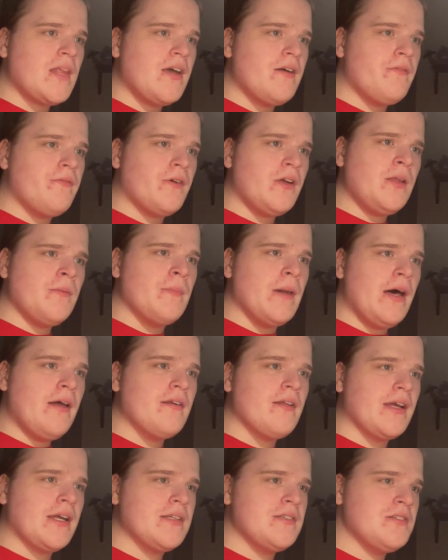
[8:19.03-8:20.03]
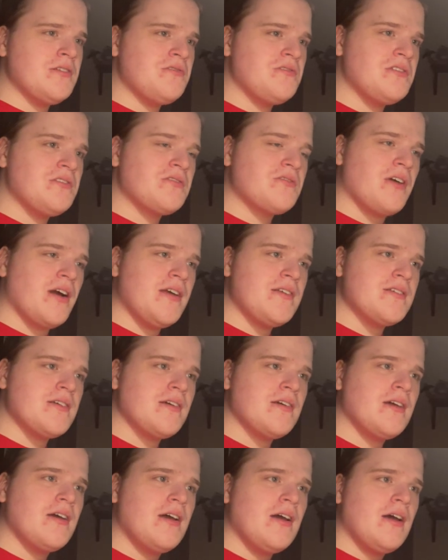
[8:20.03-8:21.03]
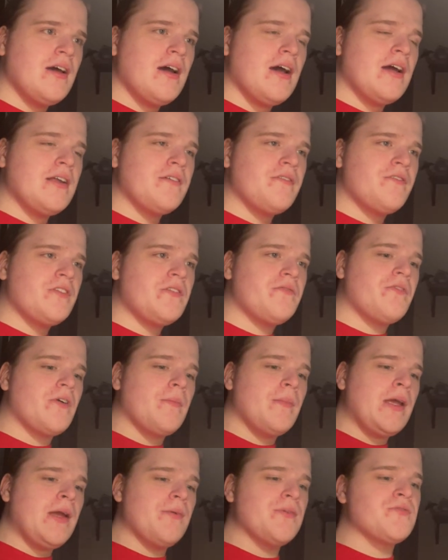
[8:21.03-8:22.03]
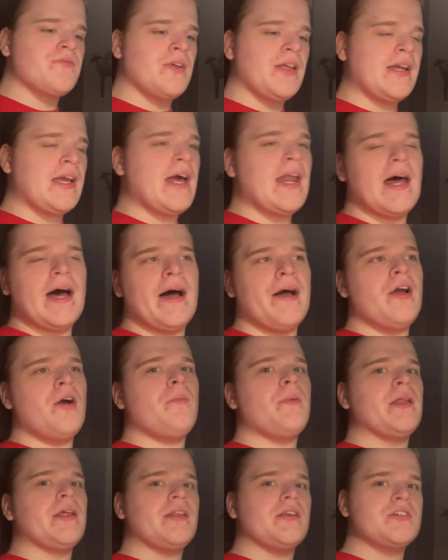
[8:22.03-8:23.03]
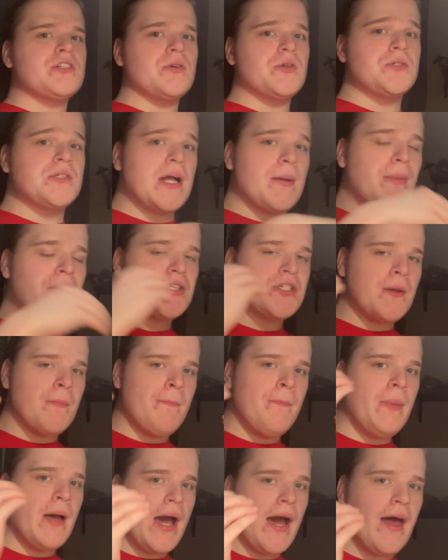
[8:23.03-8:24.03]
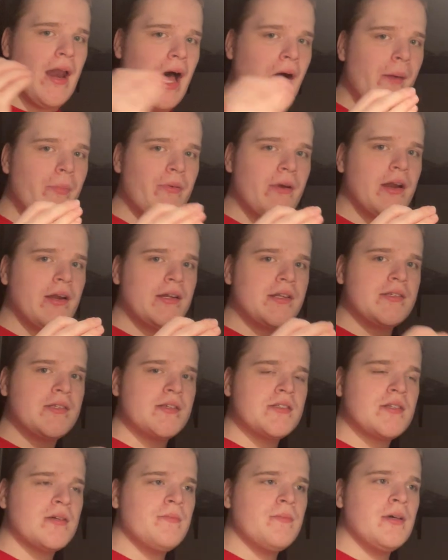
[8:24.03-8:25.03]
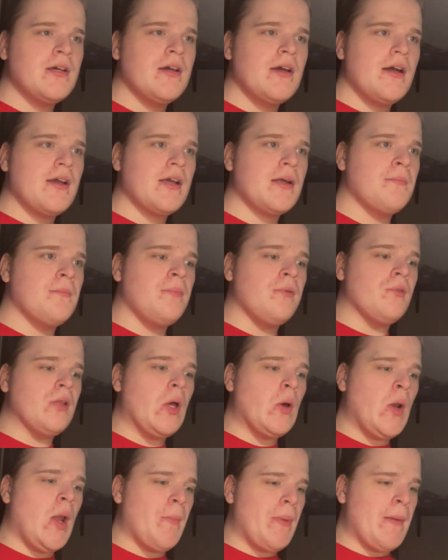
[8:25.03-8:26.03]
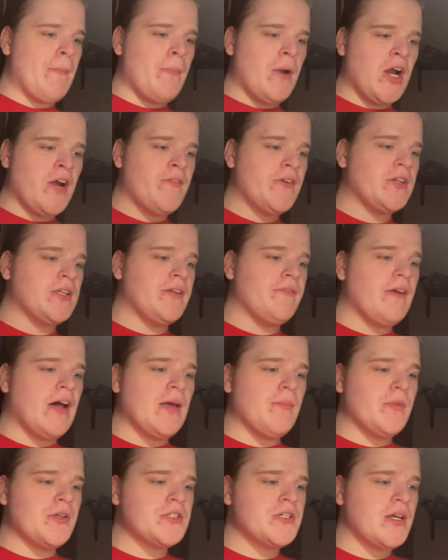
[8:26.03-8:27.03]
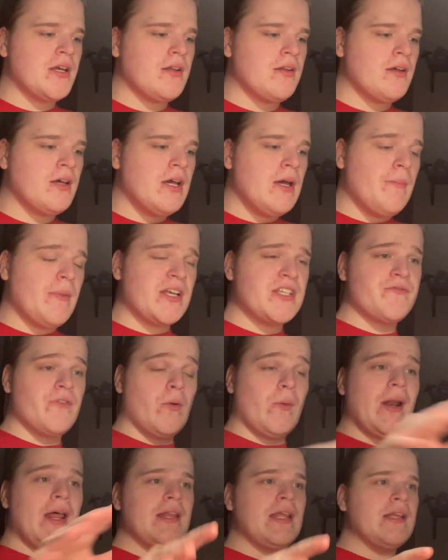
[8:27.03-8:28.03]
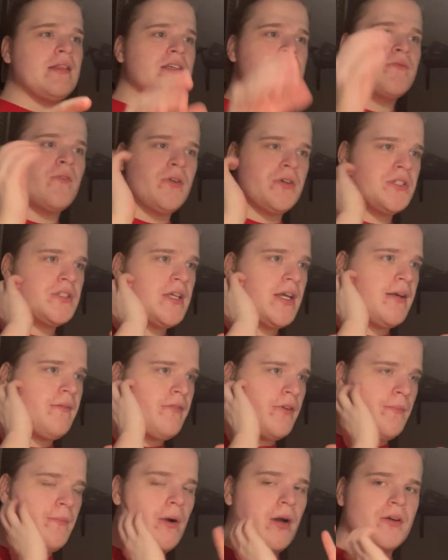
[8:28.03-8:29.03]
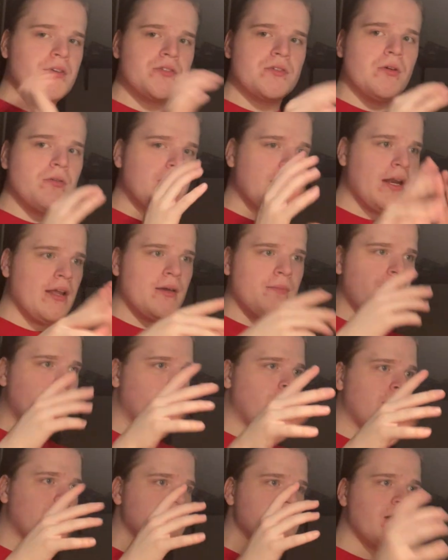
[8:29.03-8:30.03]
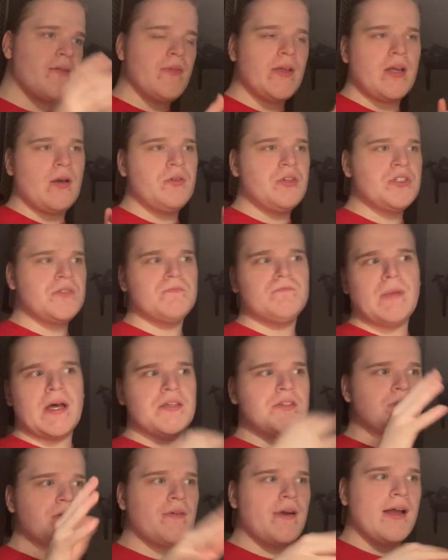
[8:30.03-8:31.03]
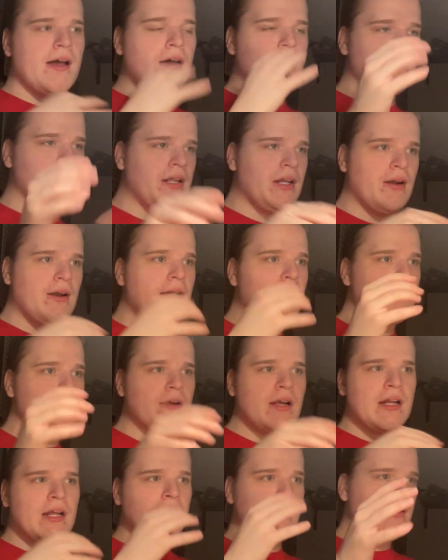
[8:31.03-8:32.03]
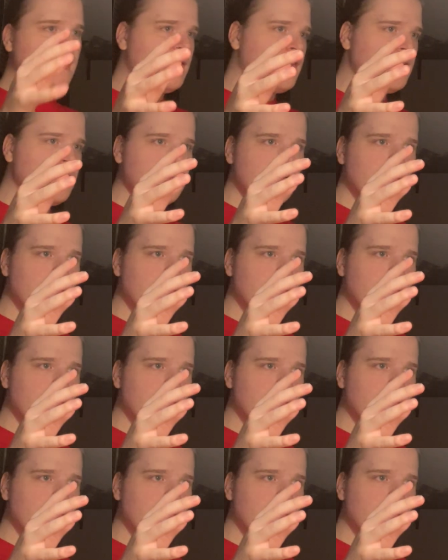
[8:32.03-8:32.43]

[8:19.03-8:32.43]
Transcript: For the better. Like it's crazy. And for me, it was really kind of eye-opening to show just how much a bad operating system can bloat up a perfectly fine machine. Because for what I need this for, just like for personal kind of computing stuff, like I was just messing around on the internet, reading,